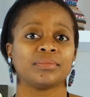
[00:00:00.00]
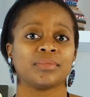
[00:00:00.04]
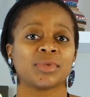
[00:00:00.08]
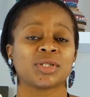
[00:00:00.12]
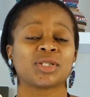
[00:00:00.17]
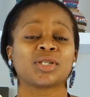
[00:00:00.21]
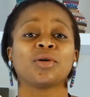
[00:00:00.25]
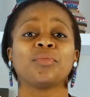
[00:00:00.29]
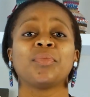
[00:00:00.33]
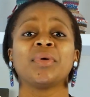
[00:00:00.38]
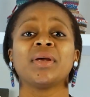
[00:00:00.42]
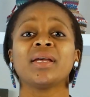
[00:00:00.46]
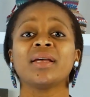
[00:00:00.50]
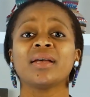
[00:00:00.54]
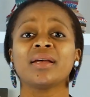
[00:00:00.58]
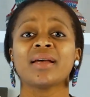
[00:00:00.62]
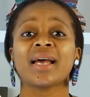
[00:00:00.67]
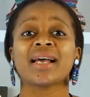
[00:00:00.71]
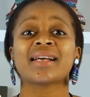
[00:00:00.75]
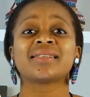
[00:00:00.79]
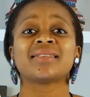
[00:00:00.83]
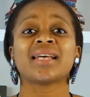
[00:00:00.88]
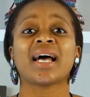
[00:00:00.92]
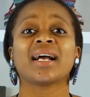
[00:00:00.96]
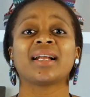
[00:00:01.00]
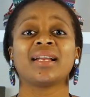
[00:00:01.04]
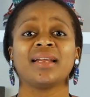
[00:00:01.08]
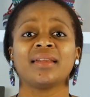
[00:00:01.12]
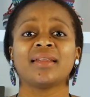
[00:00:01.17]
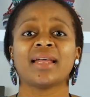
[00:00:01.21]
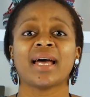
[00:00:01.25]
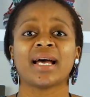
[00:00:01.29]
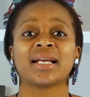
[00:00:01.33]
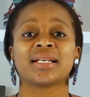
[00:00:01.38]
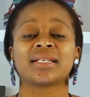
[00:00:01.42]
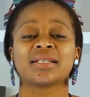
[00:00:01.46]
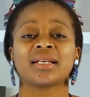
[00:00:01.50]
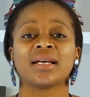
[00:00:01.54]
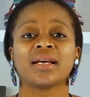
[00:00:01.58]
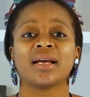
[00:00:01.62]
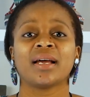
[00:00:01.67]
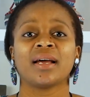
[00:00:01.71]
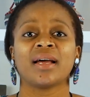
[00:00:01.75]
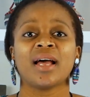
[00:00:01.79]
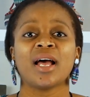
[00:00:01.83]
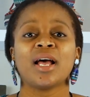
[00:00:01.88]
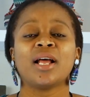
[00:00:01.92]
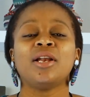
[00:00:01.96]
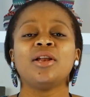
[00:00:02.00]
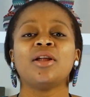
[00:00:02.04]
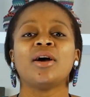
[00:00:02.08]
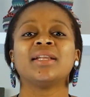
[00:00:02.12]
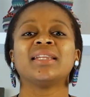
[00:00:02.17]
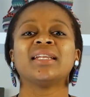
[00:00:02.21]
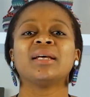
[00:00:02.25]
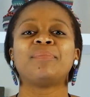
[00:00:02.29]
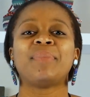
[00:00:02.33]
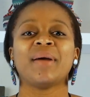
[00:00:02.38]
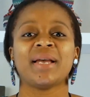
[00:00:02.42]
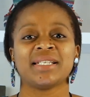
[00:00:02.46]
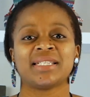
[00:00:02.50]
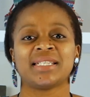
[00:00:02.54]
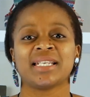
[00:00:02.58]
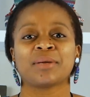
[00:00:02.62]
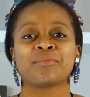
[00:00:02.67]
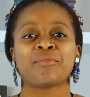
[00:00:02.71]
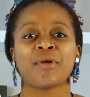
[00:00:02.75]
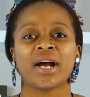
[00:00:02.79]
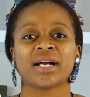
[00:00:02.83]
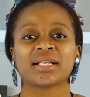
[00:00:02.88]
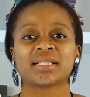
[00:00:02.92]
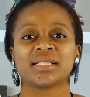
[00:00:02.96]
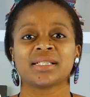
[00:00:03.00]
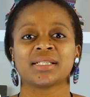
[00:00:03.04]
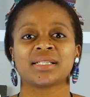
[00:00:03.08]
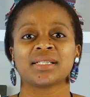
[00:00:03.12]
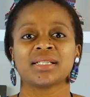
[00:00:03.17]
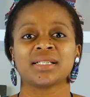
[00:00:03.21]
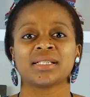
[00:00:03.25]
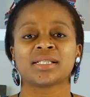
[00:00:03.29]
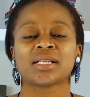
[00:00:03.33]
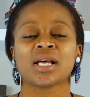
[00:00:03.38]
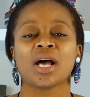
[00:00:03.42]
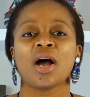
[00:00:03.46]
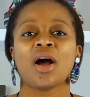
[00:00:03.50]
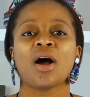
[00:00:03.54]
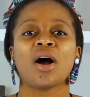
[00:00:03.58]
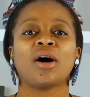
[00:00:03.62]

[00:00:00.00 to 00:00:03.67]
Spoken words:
So be exactly that. Learn the basic practices